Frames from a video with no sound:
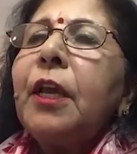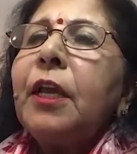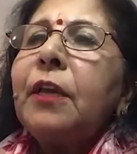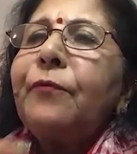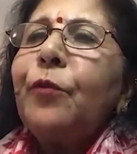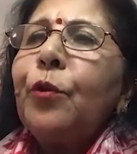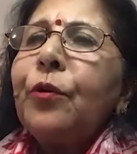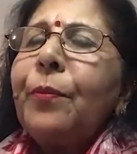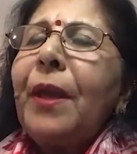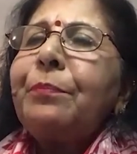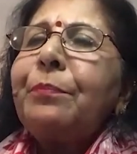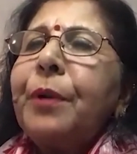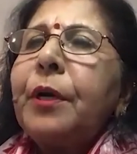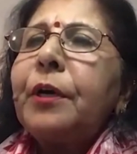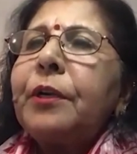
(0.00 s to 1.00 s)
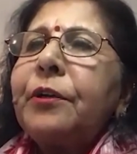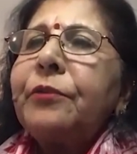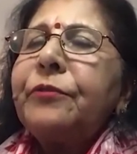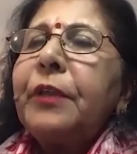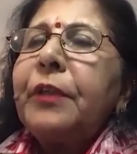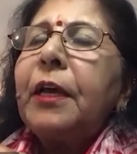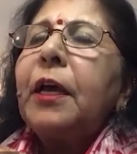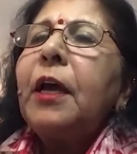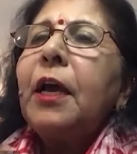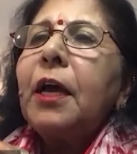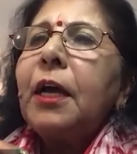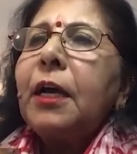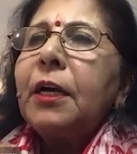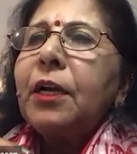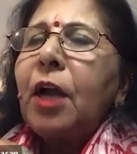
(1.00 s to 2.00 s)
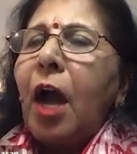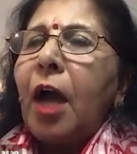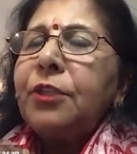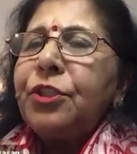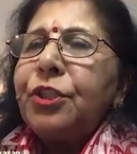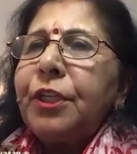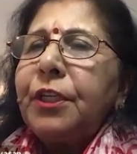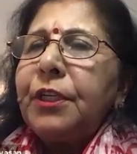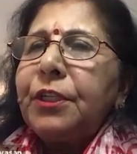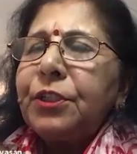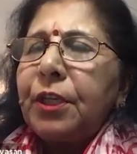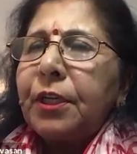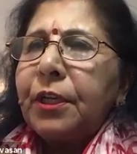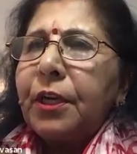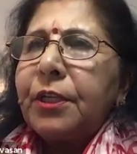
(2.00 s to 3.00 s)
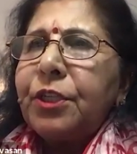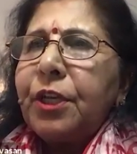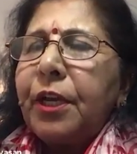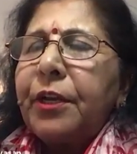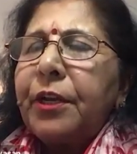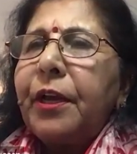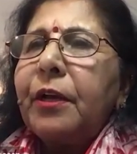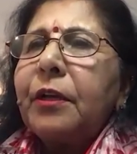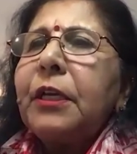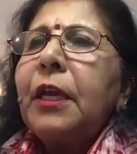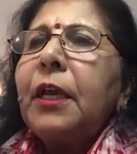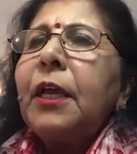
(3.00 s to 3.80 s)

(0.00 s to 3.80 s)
If you remember the Kanchi Shankaracharya,